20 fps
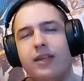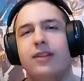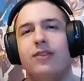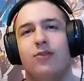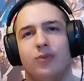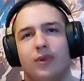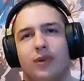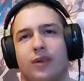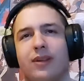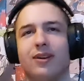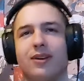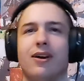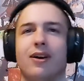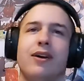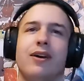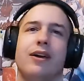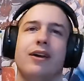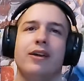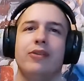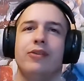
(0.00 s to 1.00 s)
It's really
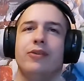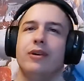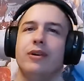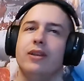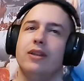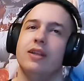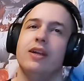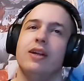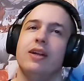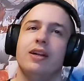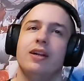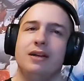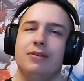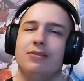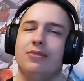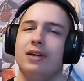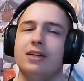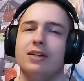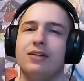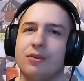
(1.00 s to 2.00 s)
an hard one. I
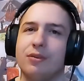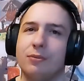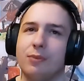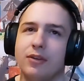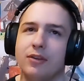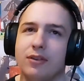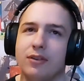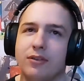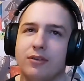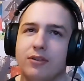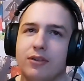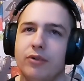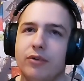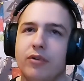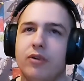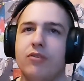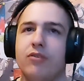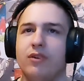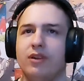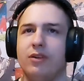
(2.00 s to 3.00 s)
feel like it's a mix of they would
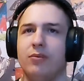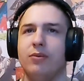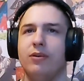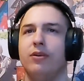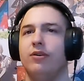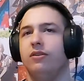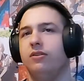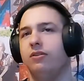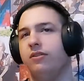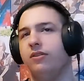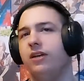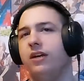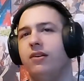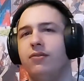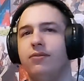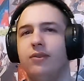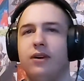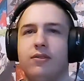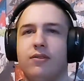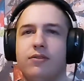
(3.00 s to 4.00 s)
love and admire how
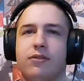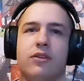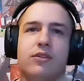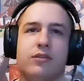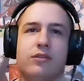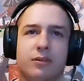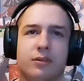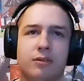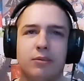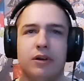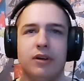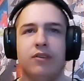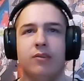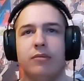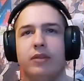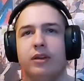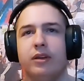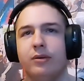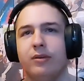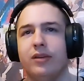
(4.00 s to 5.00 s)
far I've gotten, but at the same
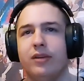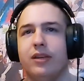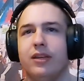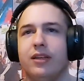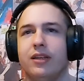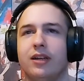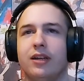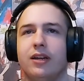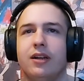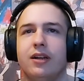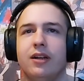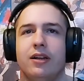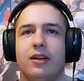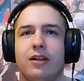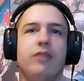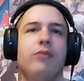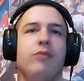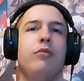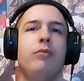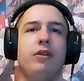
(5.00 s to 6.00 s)
time, it's like
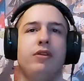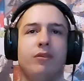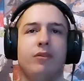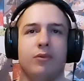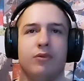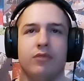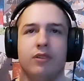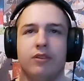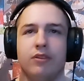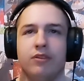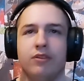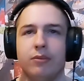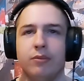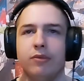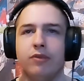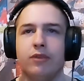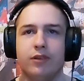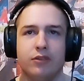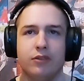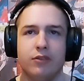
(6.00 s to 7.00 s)
they would be disappointed in some
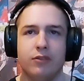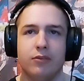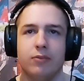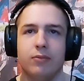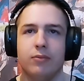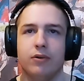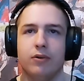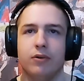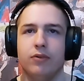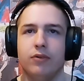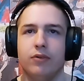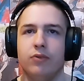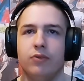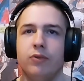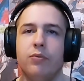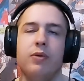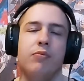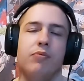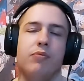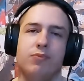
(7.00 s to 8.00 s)
things, but overall
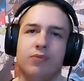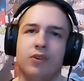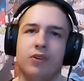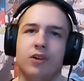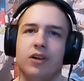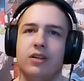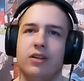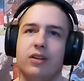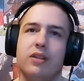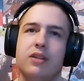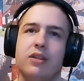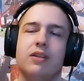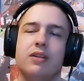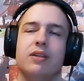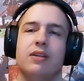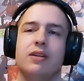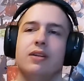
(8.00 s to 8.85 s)
would be proud.